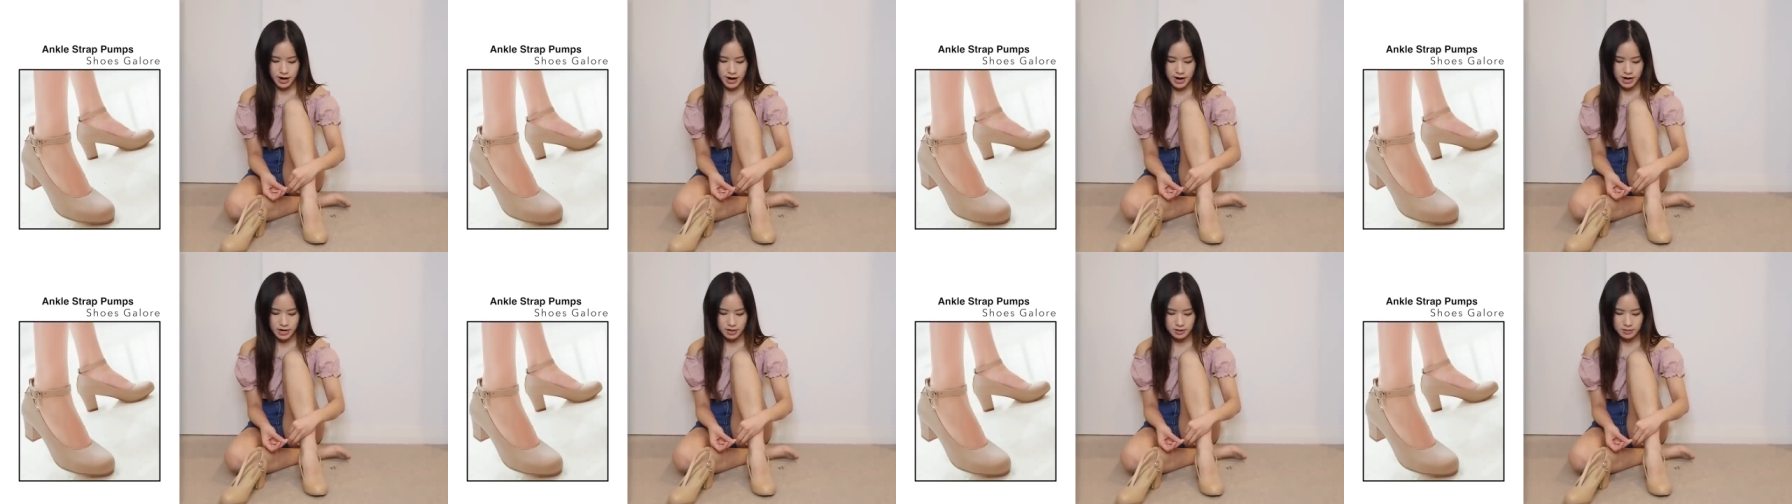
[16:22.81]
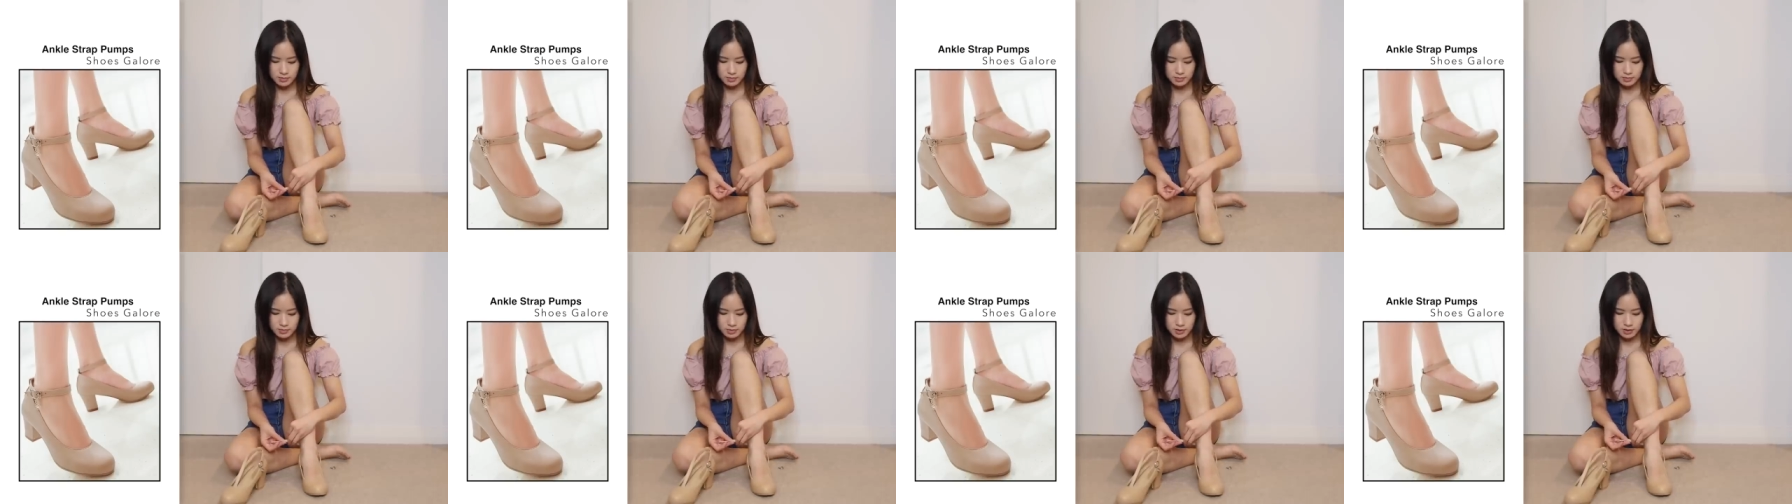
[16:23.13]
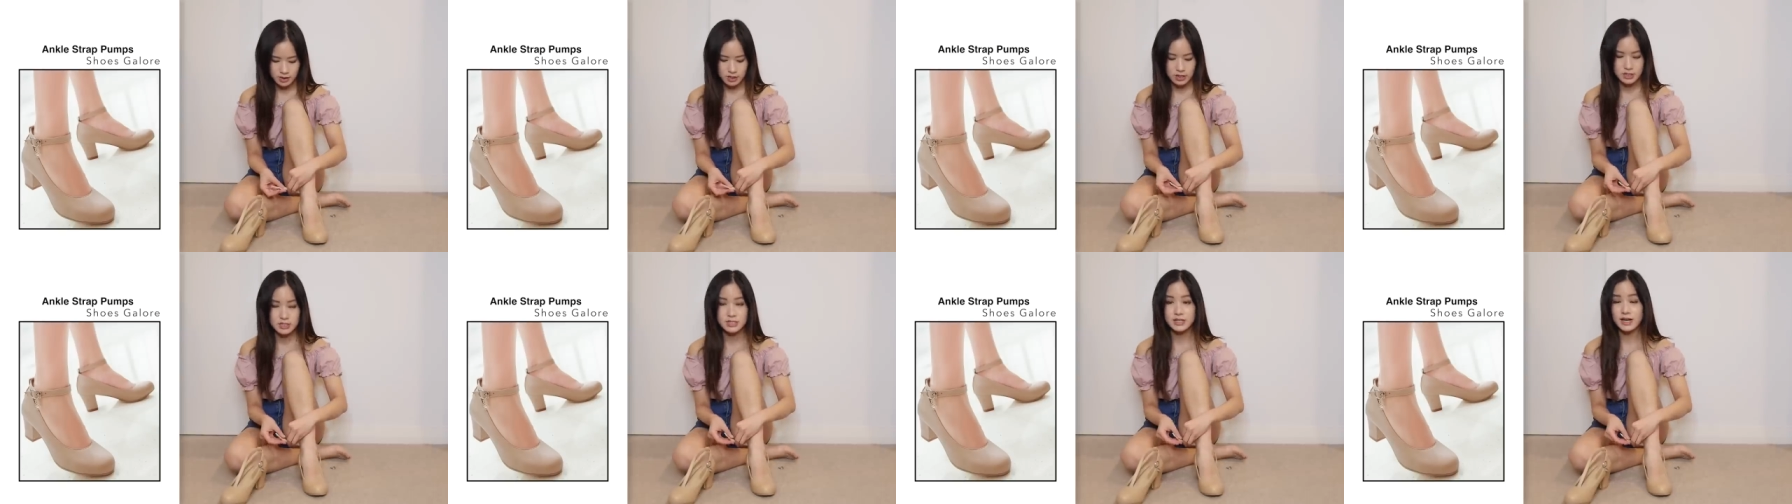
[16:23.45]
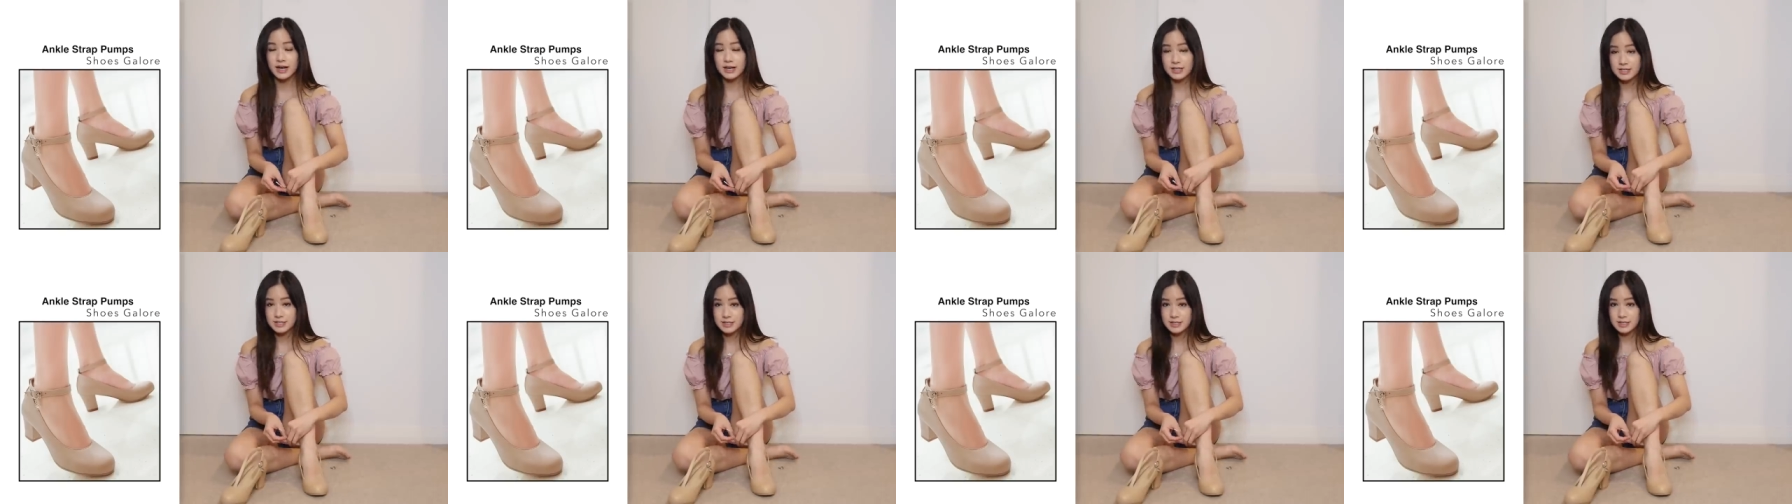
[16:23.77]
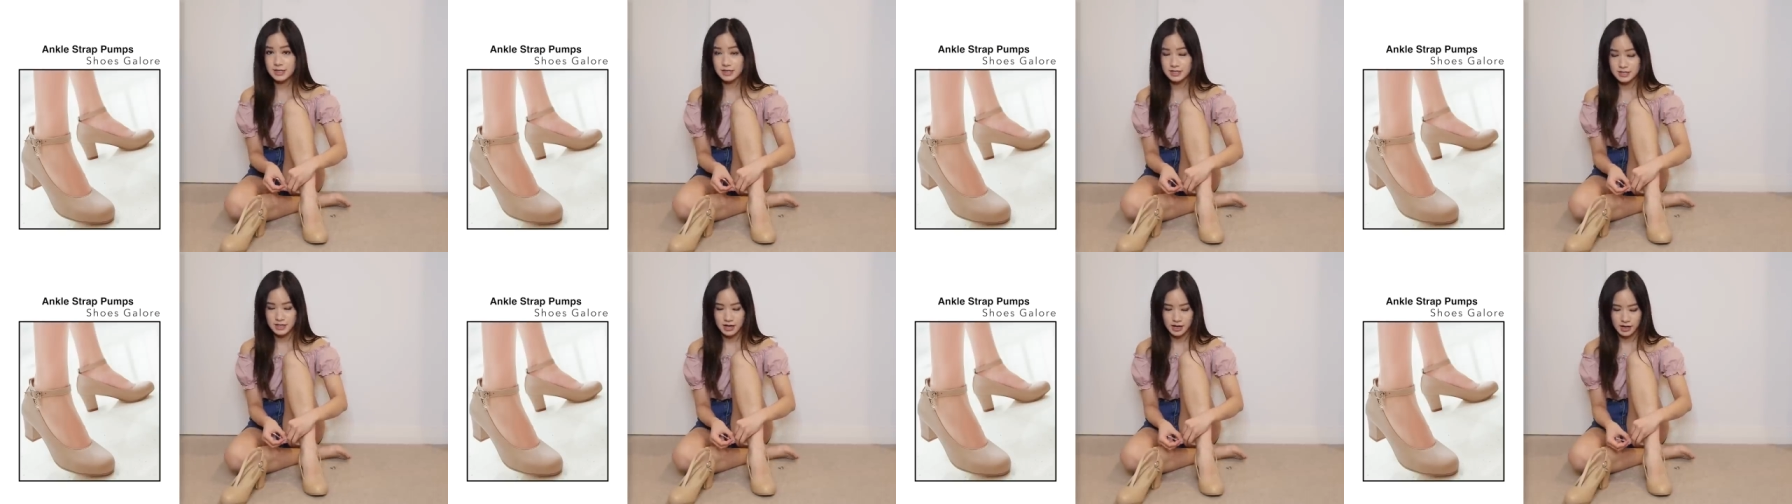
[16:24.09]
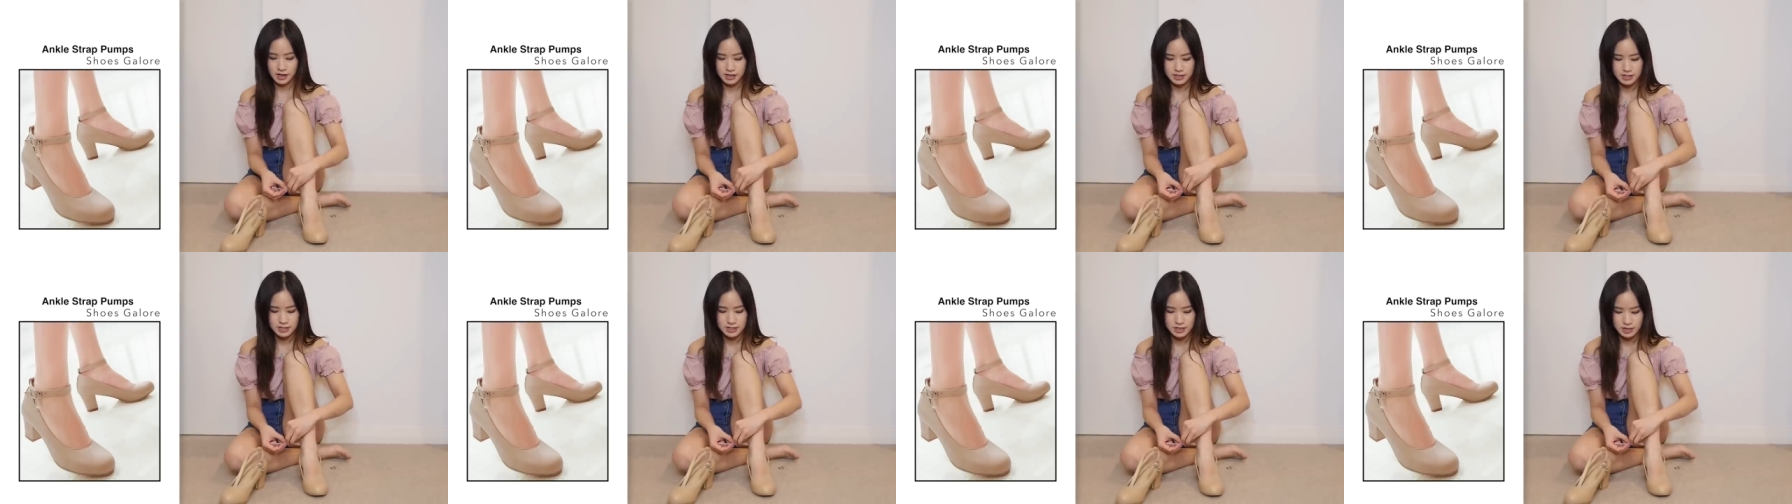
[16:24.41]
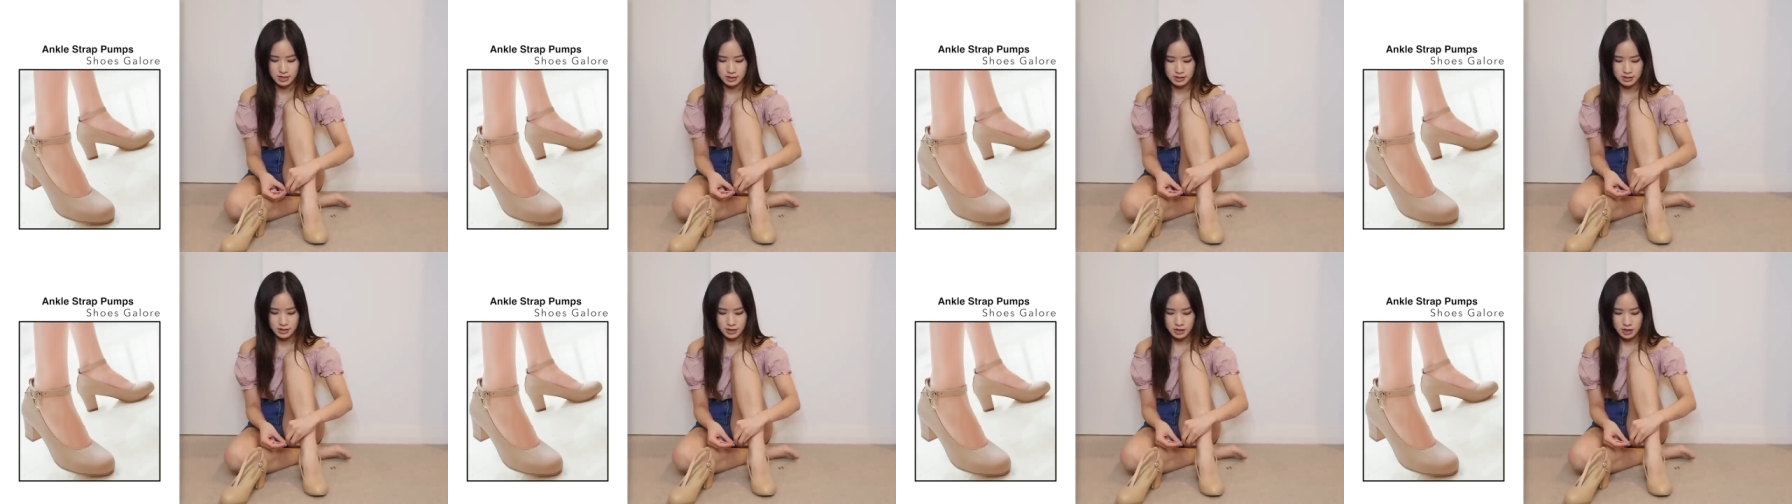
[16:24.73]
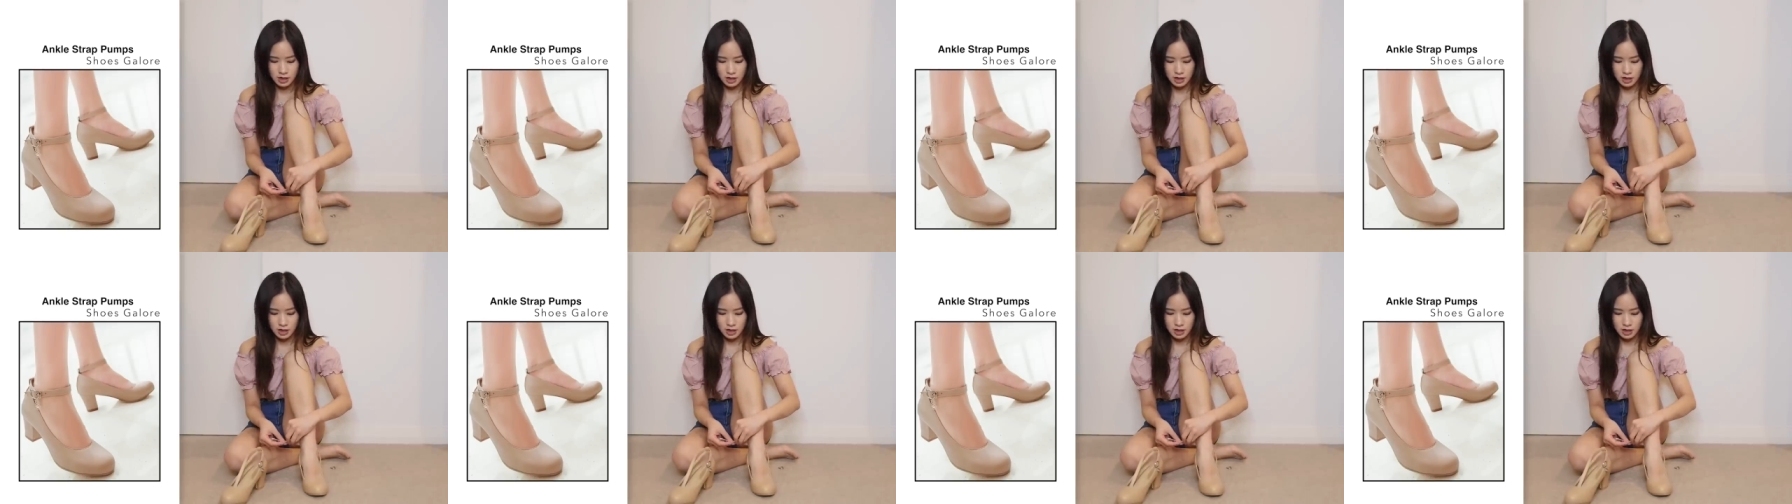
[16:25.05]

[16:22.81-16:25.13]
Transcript: I'm a size 6 like I said,